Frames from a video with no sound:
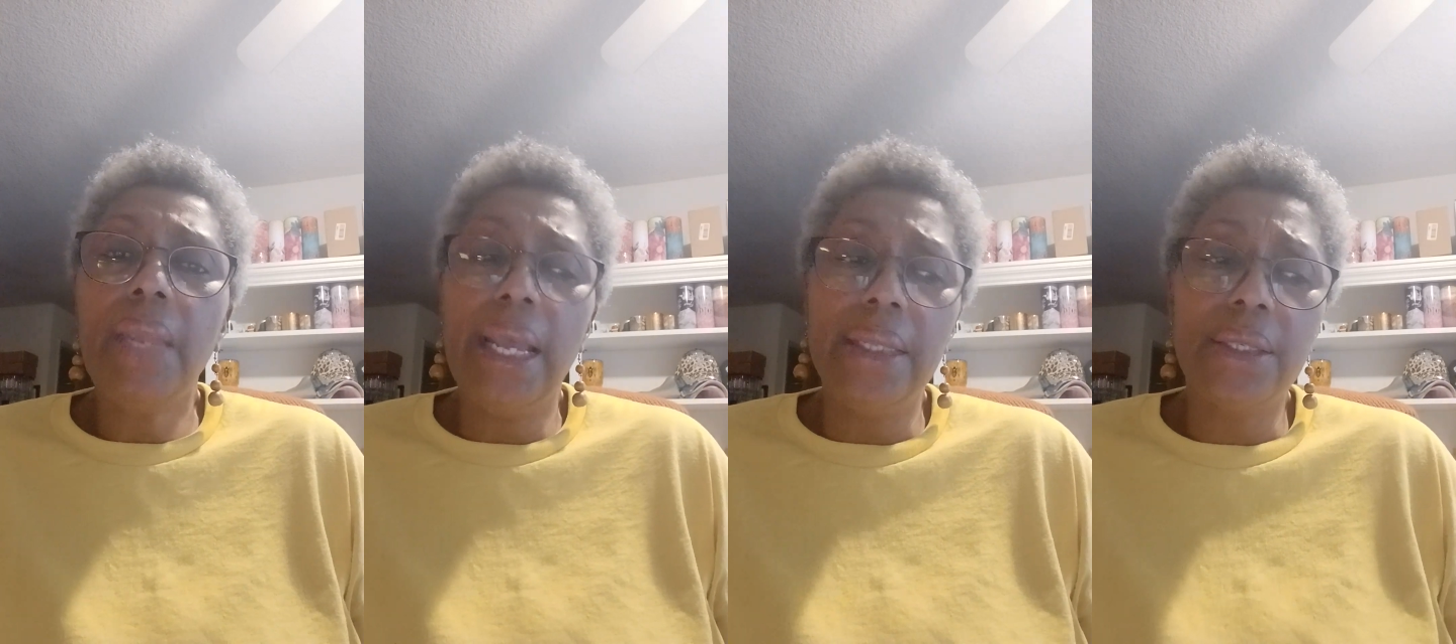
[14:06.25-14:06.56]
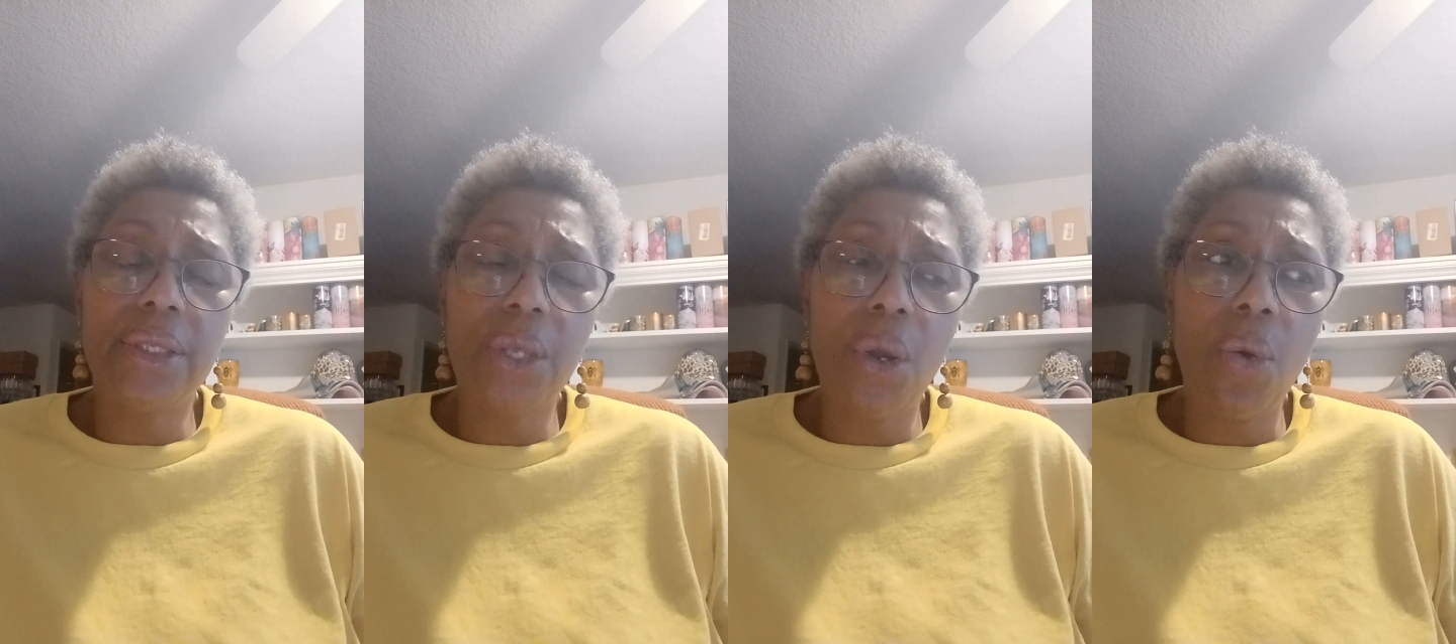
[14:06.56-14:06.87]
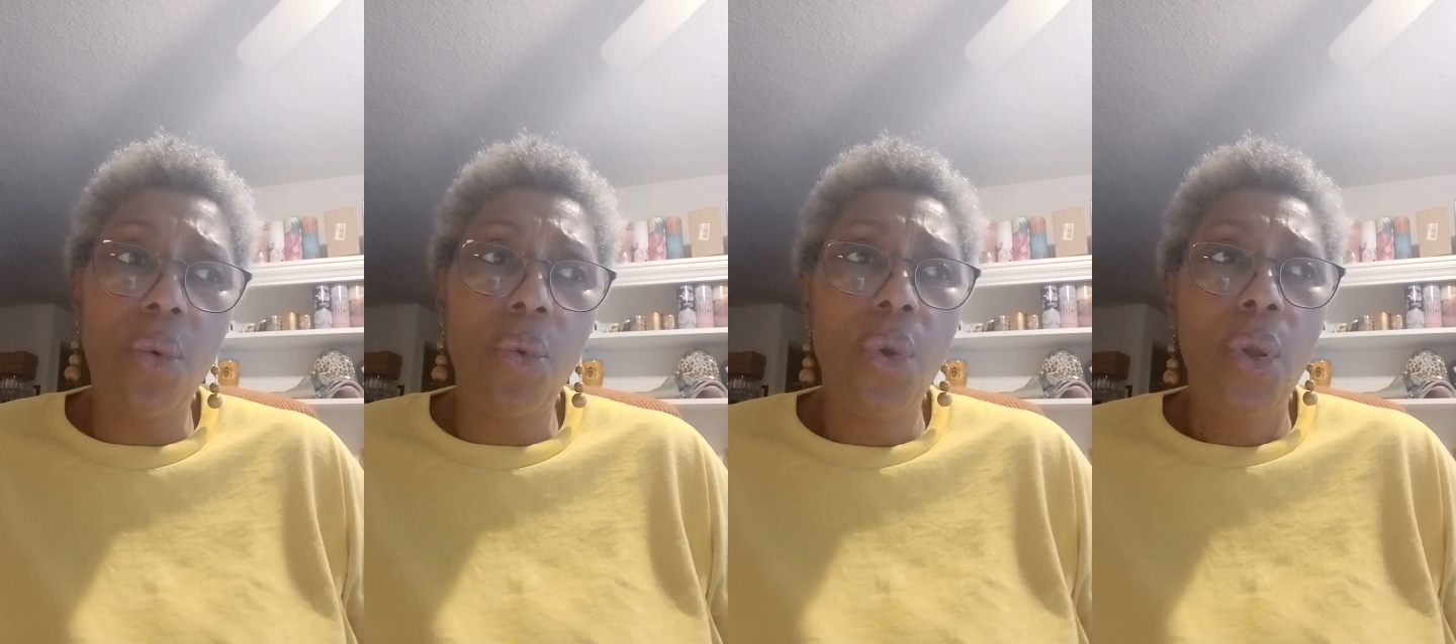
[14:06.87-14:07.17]
and
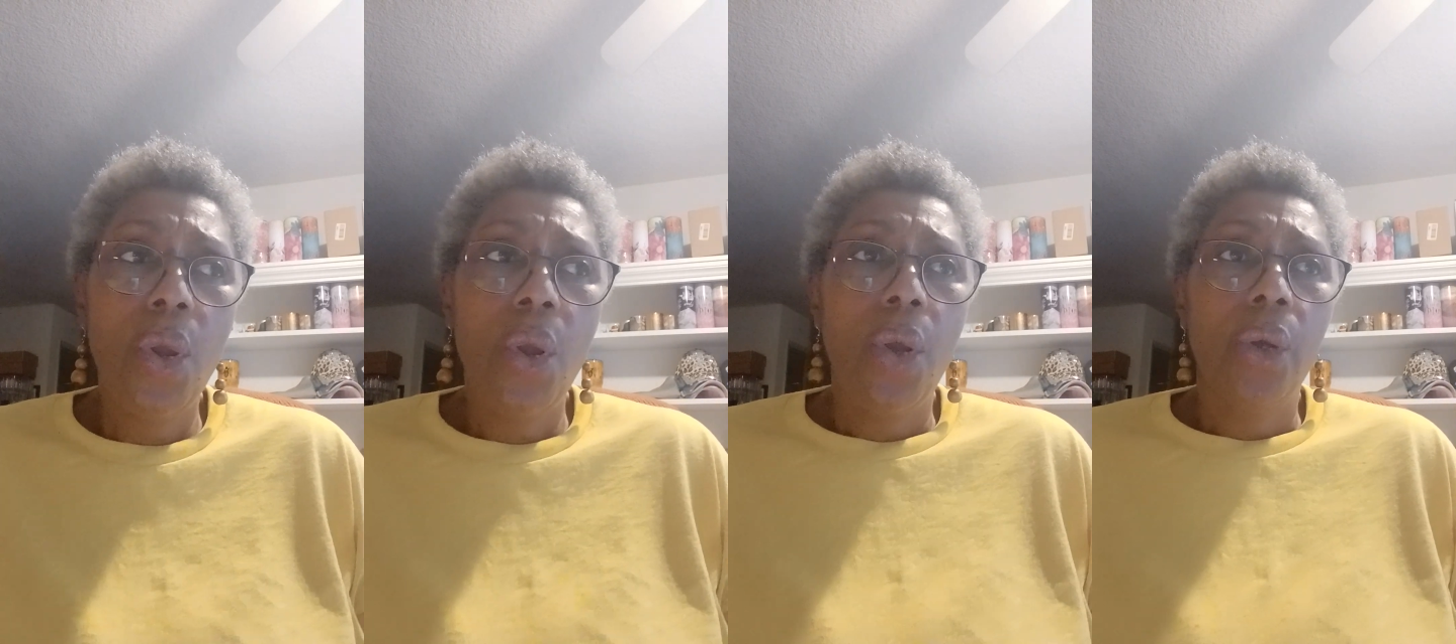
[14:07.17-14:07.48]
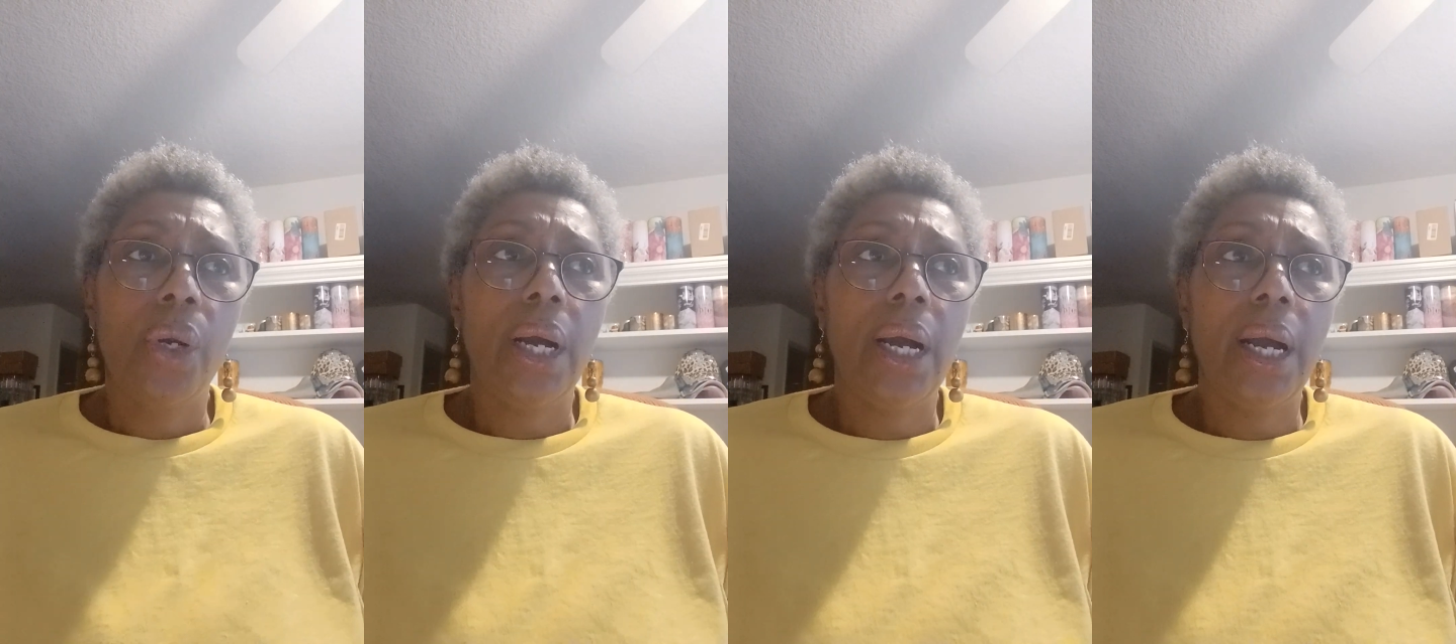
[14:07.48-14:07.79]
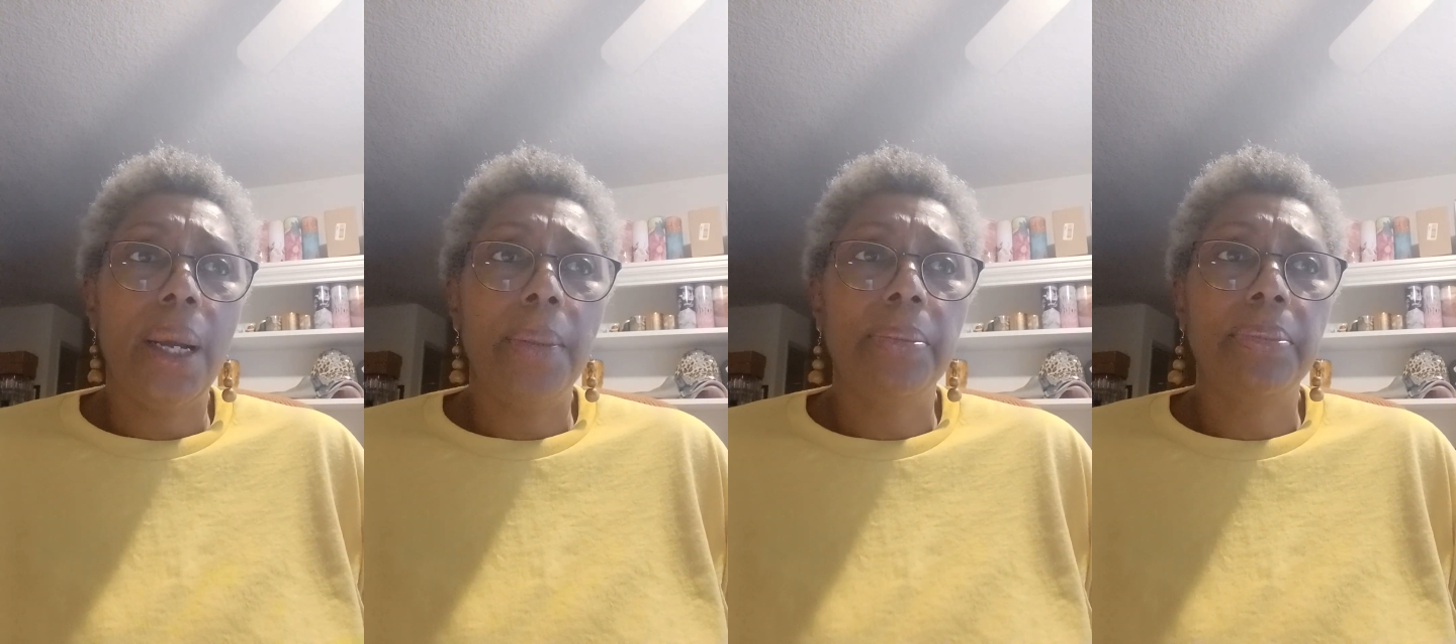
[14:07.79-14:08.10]
so
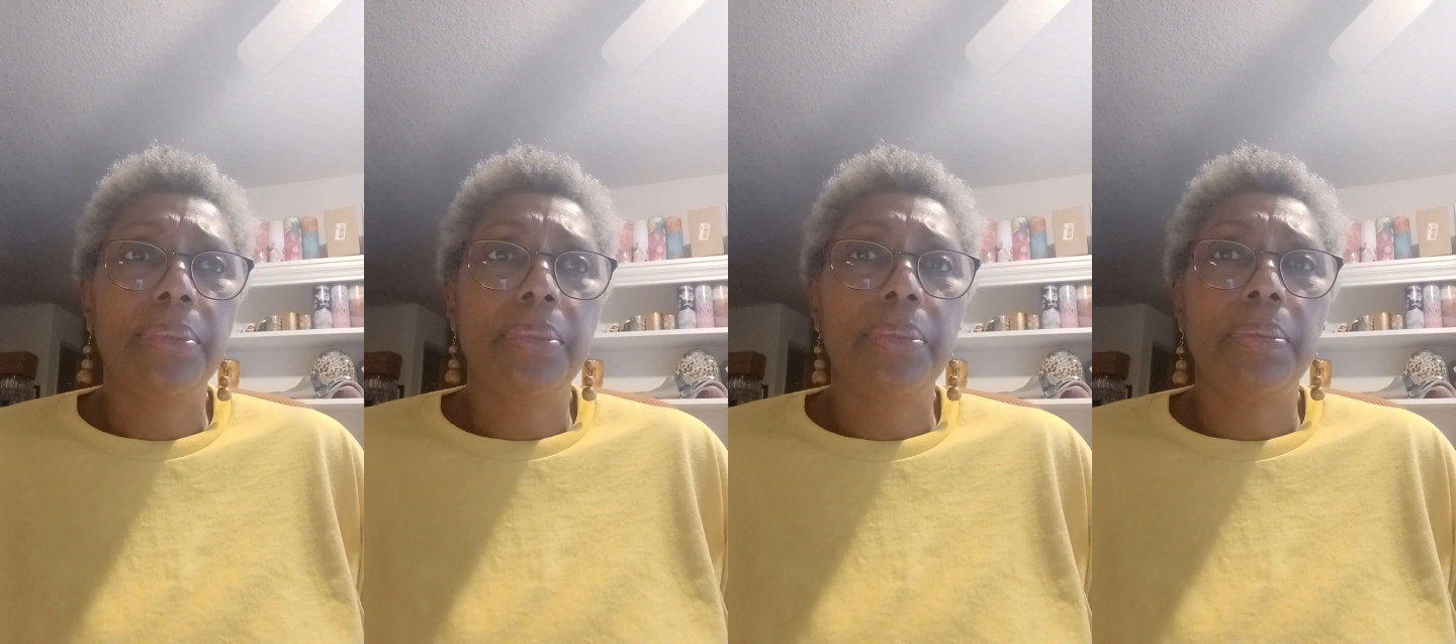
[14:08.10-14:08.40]
um,